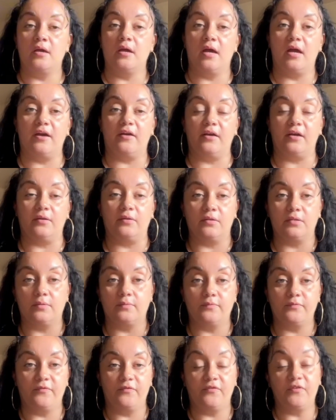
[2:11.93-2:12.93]
our
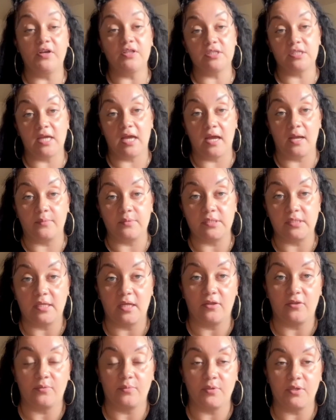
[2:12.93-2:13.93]
fun time
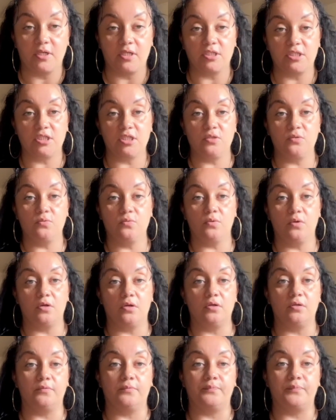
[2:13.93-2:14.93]
together, because she
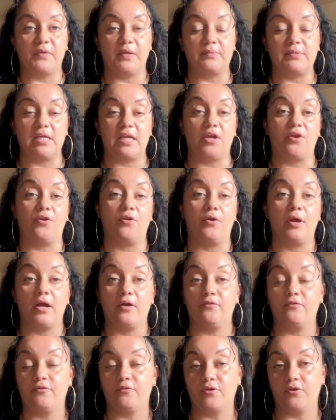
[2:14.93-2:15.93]
I'm taking her
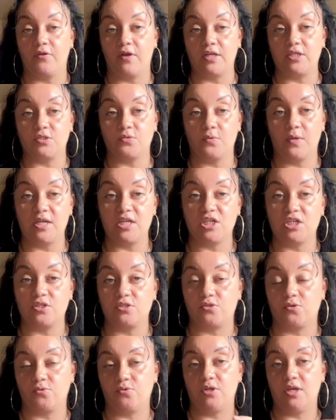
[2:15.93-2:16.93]
out for graduation.
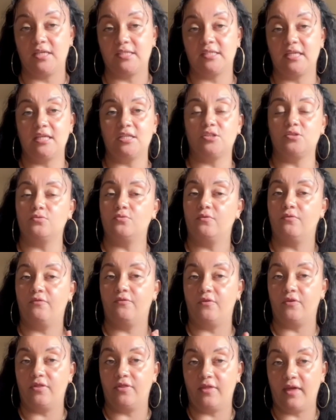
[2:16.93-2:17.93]
So y'all stay tuned
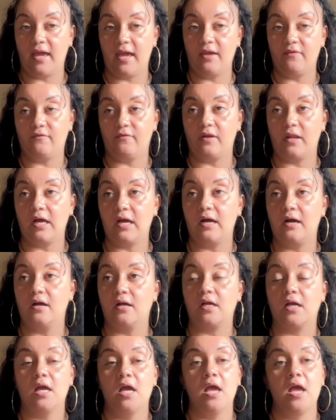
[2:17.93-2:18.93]
for that vlog.
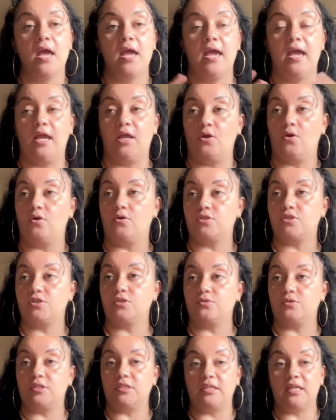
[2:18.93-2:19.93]
And
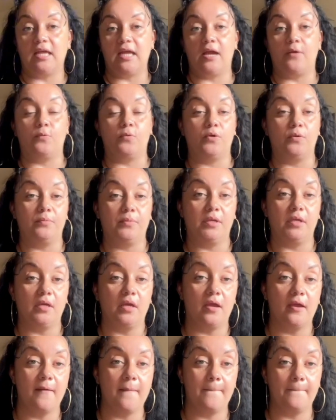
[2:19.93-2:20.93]
also today I will be
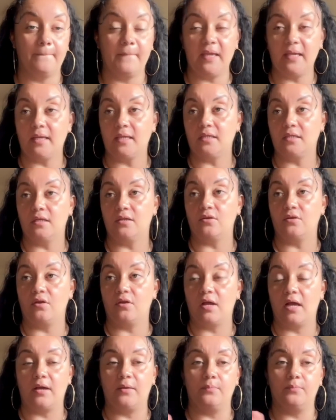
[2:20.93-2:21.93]
making dinner.
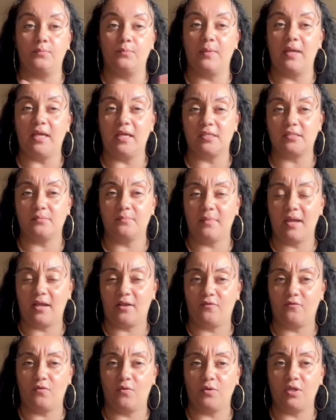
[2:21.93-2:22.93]
I'm making some
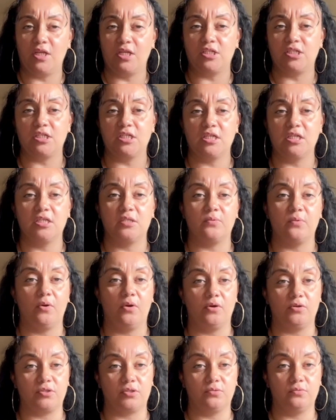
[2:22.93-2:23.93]
macaroni and cheese
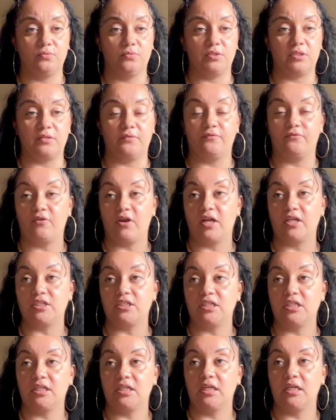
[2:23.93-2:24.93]
with some fried
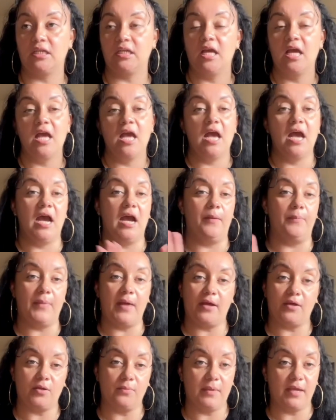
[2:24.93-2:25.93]
chicken. I'm not
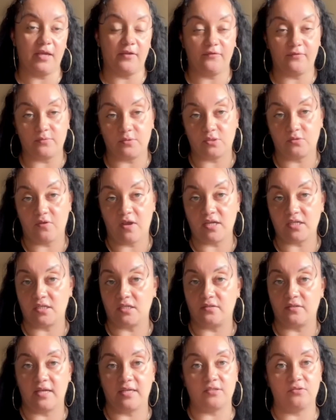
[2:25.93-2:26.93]
gonna make it from scratch,
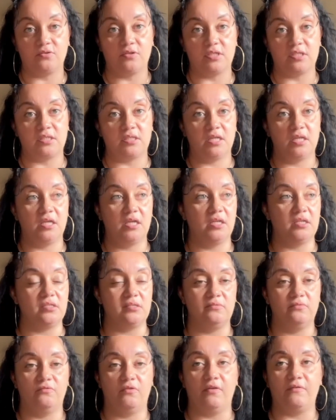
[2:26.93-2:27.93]
because as you can see, it's
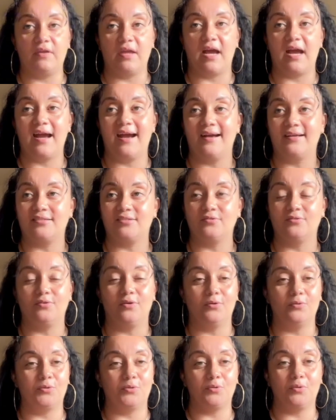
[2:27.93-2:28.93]
very hot to
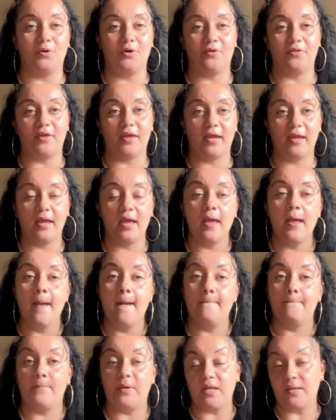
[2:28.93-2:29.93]
go through all that,
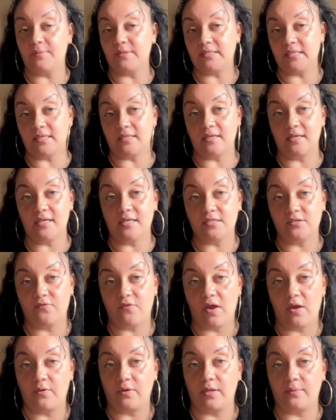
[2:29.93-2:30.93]
but I'm gonna take the easy
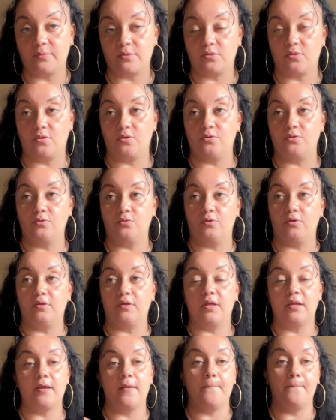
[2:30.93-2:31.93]
route and I'm just gonna do it
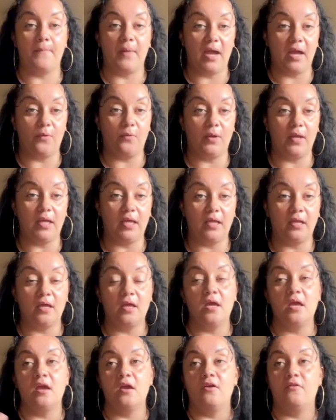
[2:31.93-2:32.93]
my way
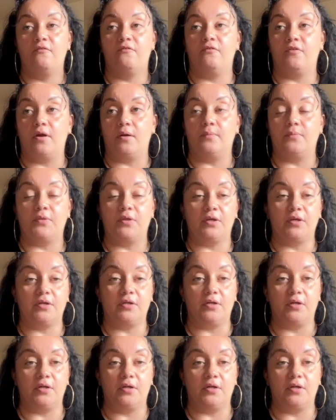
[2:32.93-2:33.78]
from the